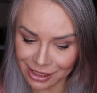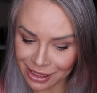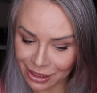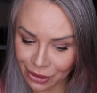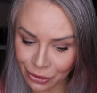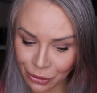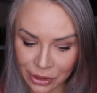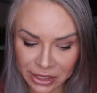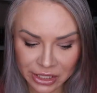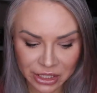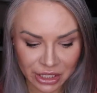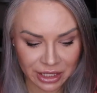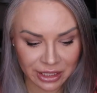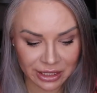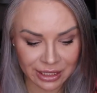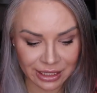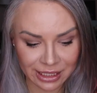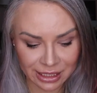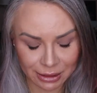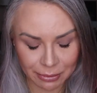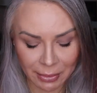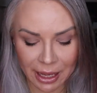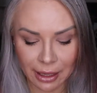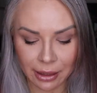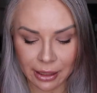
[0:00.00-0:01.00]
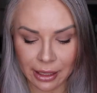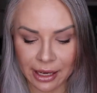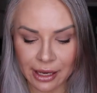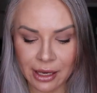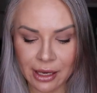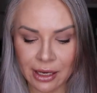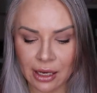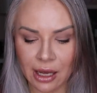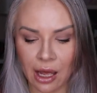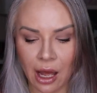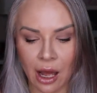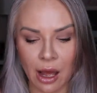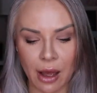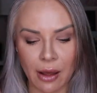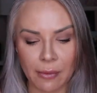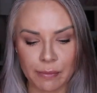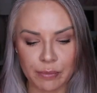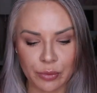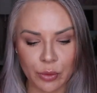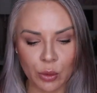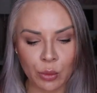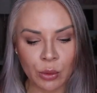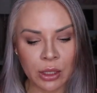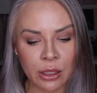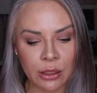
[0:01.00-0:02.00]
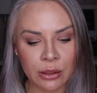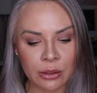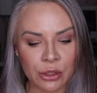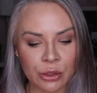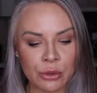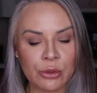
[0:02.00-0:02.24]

secretions smell like? Um, well,